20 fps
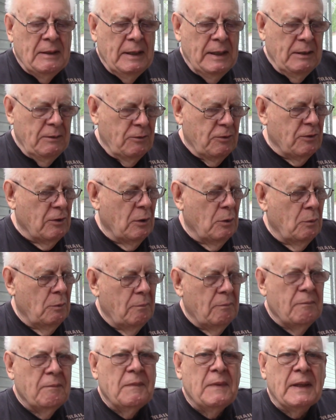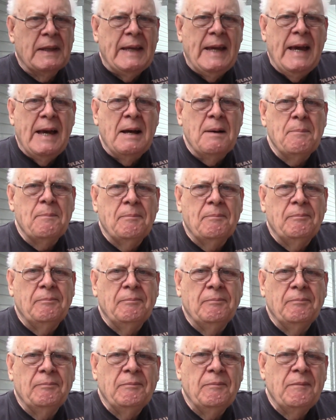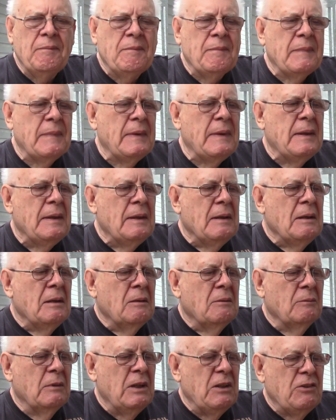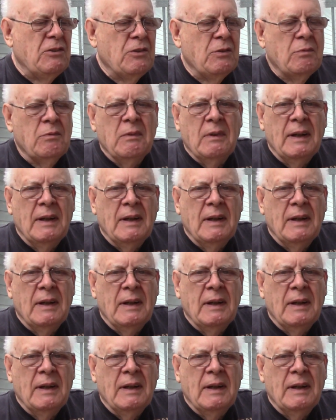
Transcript: And so the cap, which